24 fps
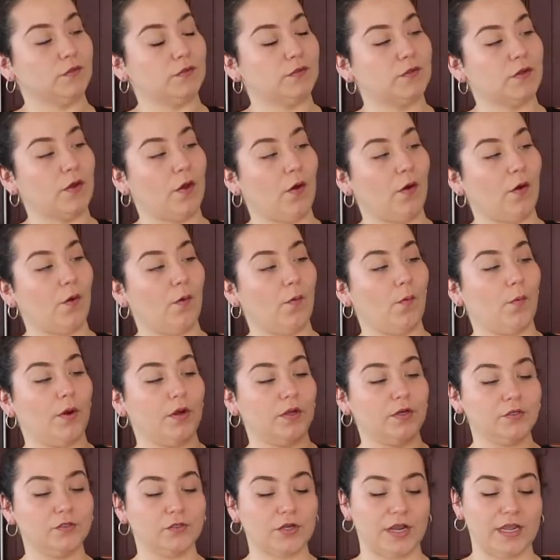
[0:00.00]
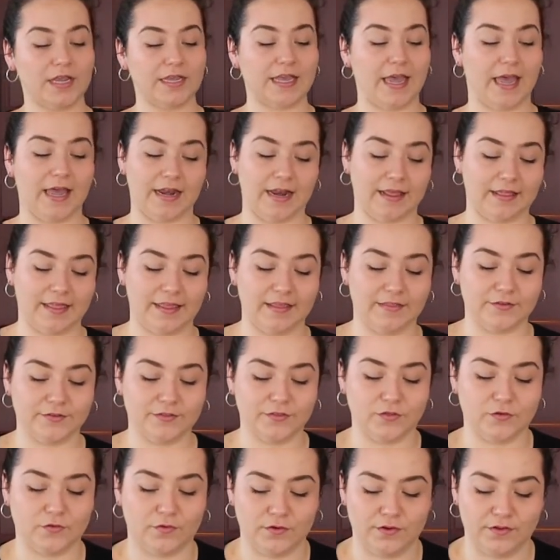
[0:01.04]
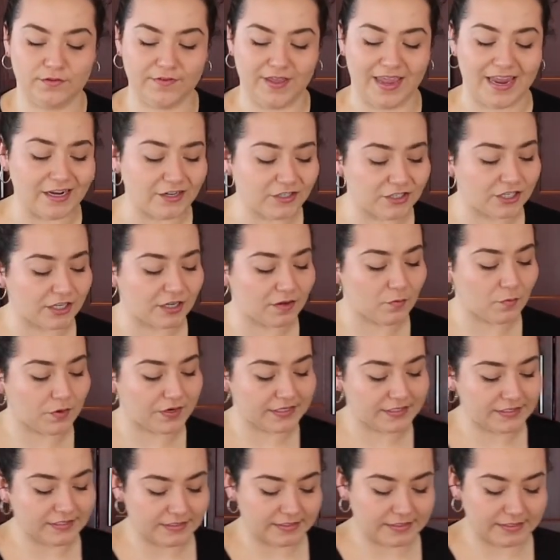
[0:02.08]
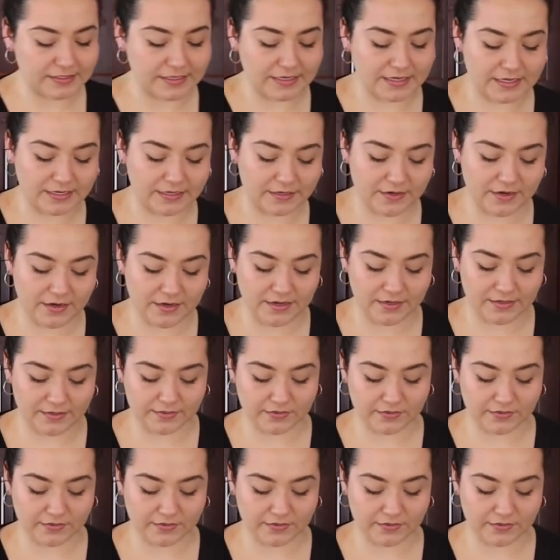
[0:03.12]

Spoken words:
So we're gonna try again. I think there's a total of 8 chicken breasts in here,